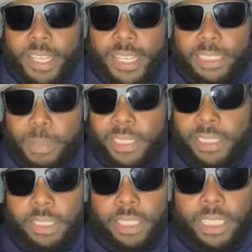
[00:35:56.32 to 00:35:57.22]
is
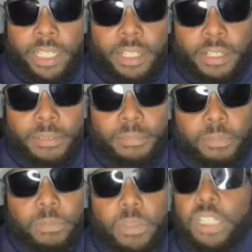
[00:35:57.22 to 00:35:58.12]
basically um,
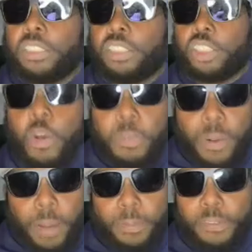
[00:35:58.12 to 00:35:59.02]
a soap
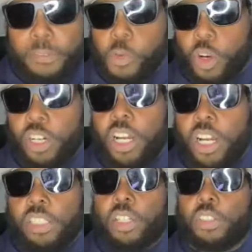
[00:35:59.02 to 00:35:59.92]
opera for
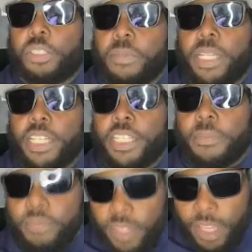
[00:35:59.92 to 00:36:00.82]
social media,
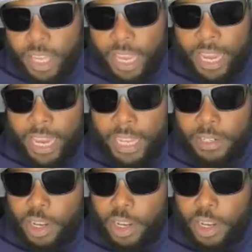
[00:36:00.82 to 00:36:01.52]
and